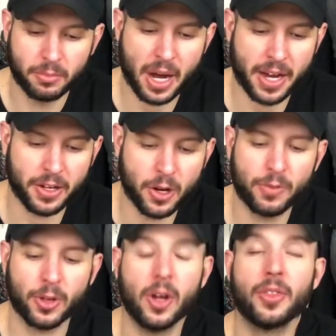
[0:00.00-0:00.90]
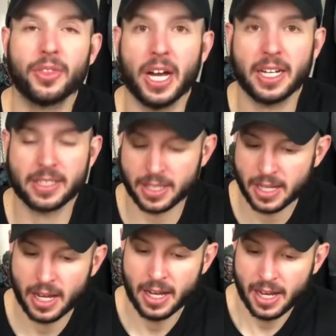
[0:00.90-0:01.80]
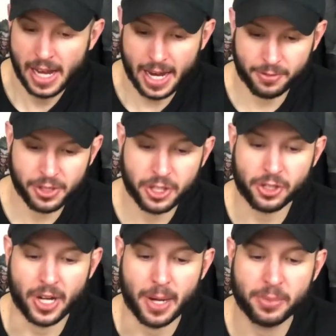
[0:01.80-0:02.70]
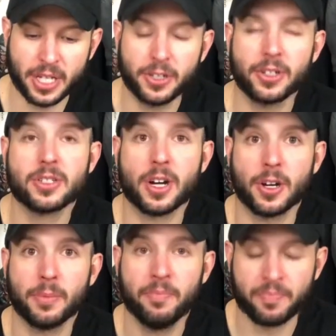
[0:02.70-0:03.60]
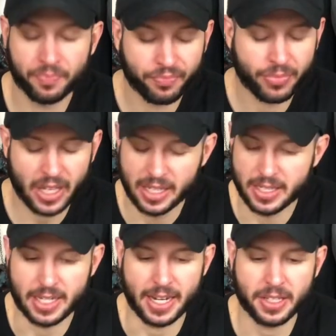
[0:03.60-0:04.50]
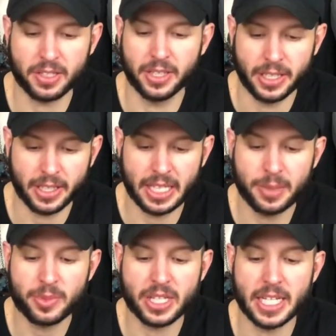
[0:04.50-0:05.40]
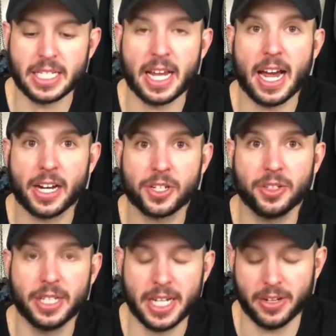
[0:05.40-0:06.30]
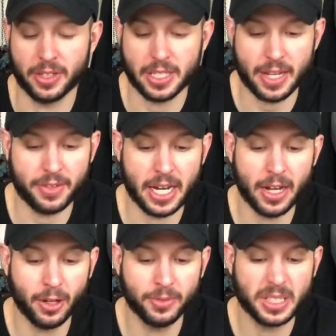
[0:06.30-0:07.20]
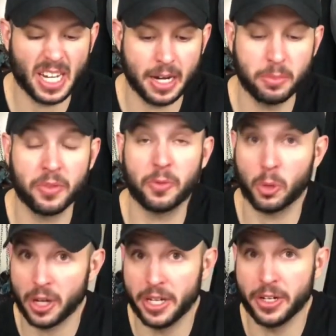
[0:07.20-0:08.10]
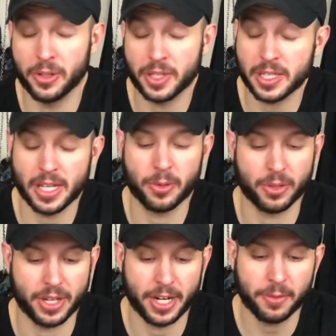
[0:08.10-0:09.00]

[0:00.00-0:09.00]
overall thoughts, having the straps under his arm, is excellent. It keeps this actually down. I was having a hell of a time before I noticed they were there.